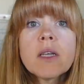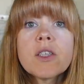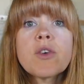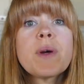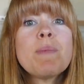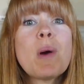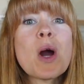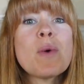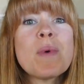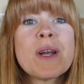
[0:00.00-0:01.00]
So in
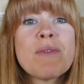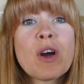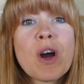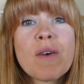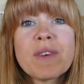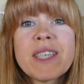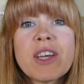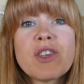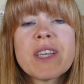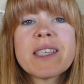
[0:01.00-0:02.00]
part one of our
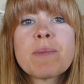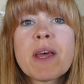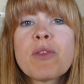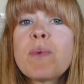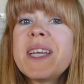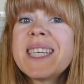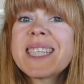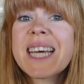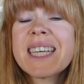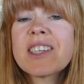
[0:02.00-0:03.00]
conversation this month, we
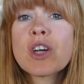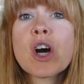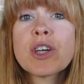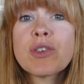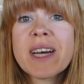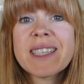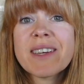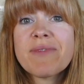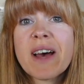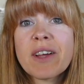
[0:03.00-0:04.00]
discussed contrast
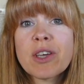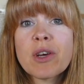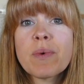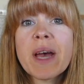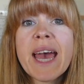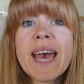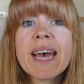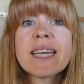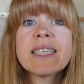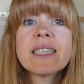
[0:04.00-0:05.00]
of value
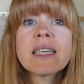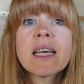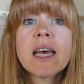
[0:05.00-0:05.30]
and